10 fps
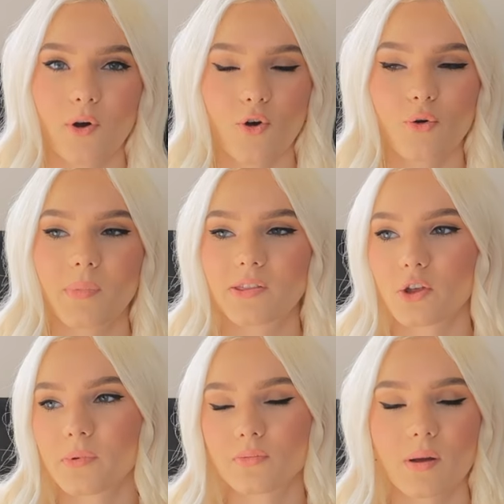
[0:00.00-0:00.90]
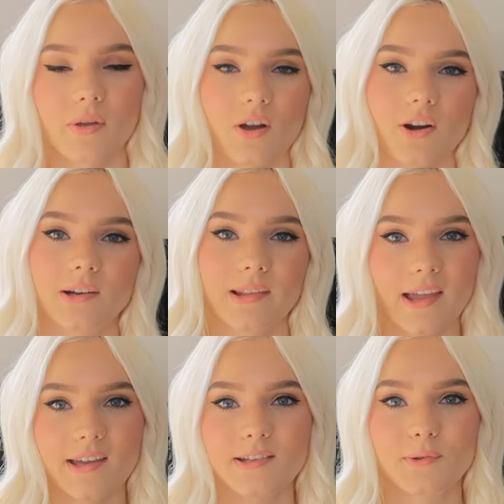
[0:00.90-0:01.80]
home. They'll be rubbing on our
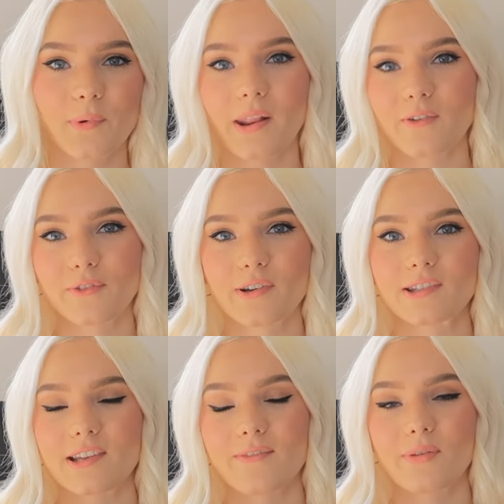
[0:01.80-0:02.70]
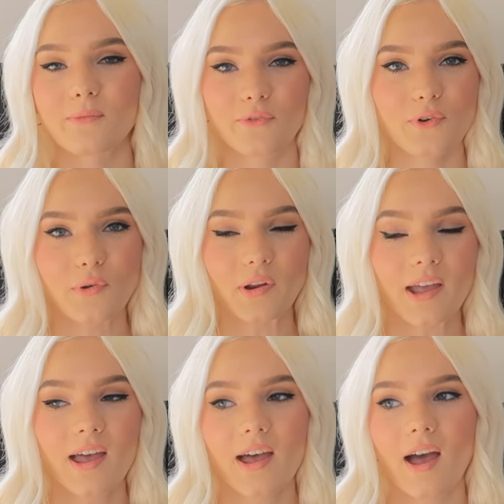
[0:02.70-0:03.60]
legs, waiting for us to give them food.
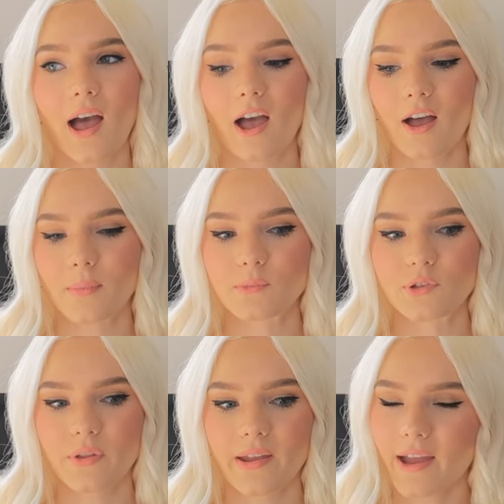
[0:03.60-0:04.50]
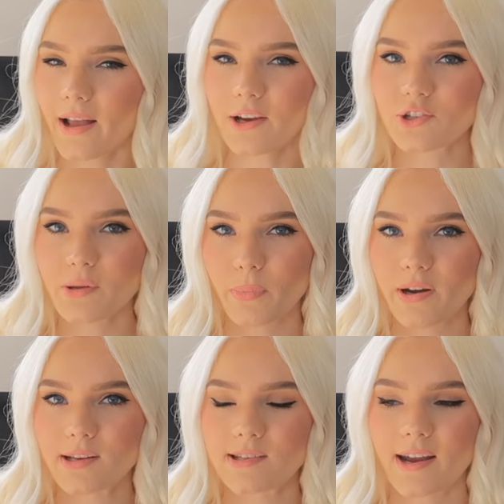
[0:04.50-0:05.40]
So they get actually
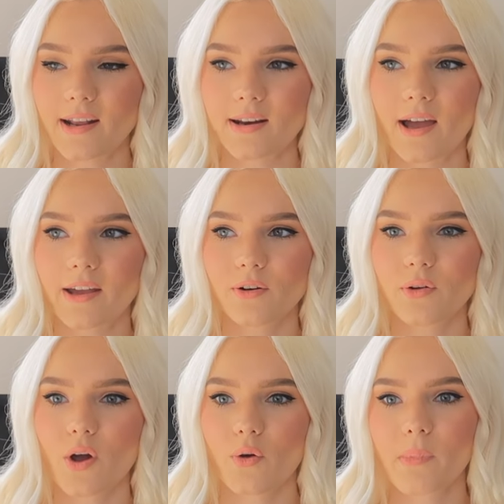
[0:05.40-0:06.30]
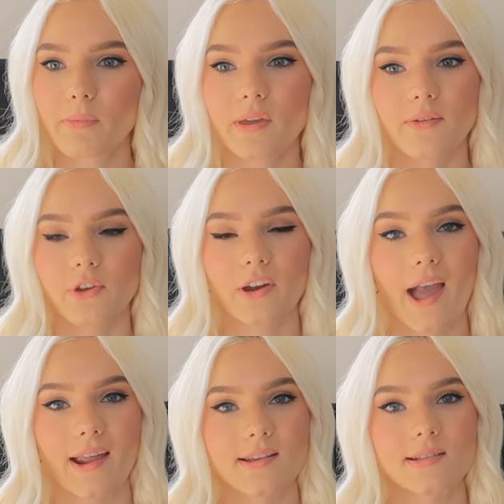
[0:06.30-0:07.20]
pretty excited. I don't know, maybe if your
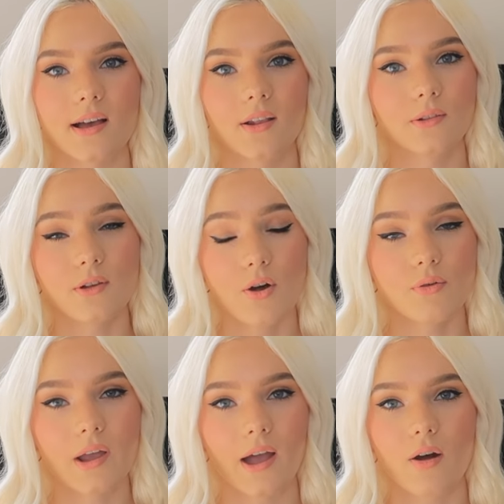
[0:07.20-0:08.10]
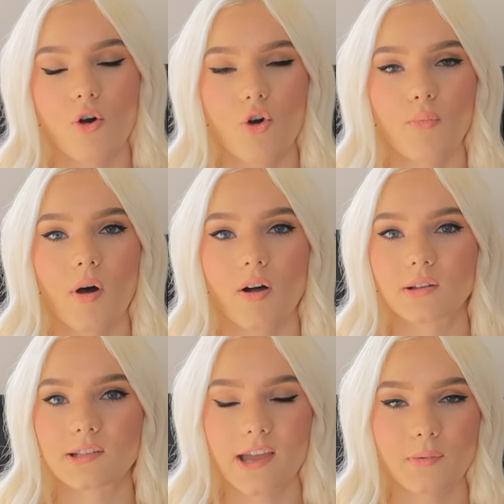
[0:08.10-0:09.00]
cat is alone at home
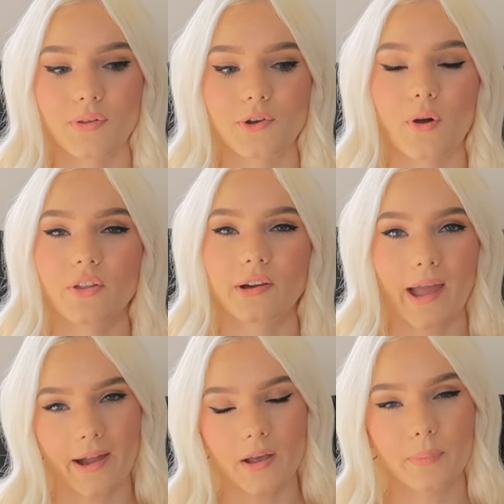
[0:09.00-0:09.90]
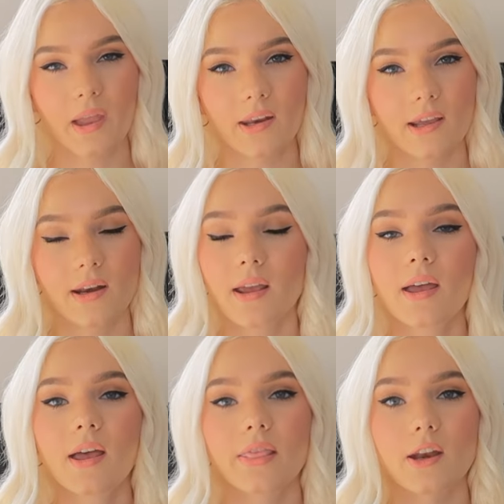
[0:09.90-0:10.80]
all day with no other cat companion,
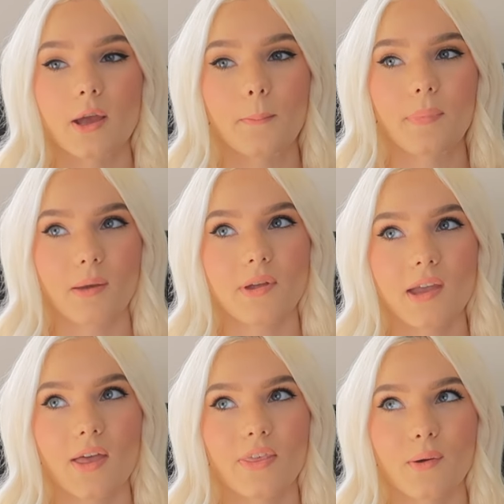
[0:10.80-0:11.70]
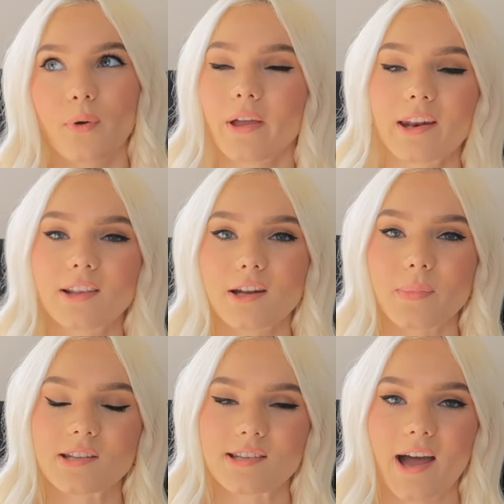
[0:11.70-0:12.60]
then maybe they will get a little
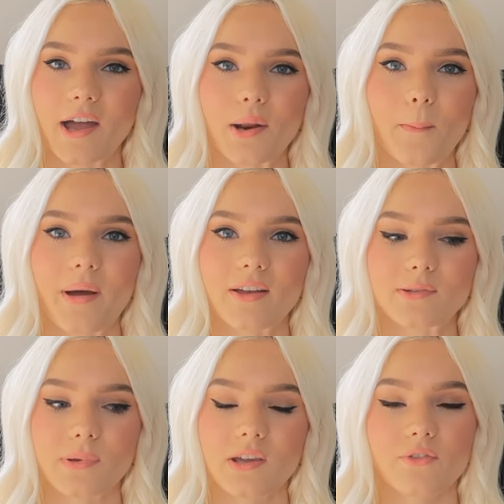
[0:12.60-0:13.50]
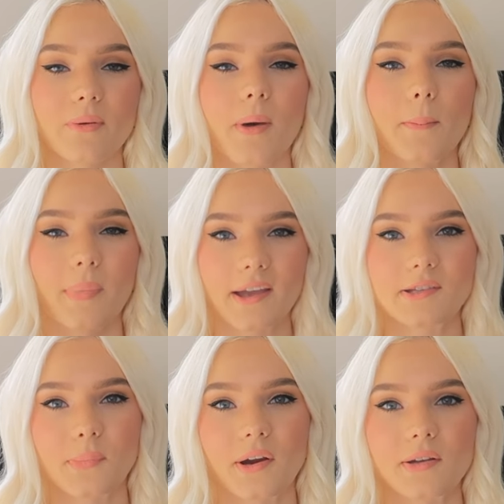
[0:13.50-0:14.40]
bit sad. But speaking from my
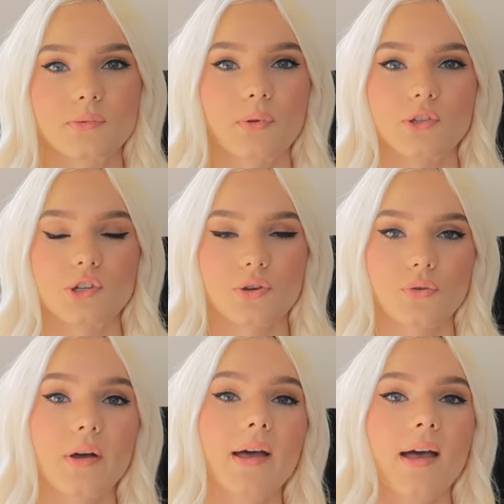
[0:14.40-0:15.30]
experience with two,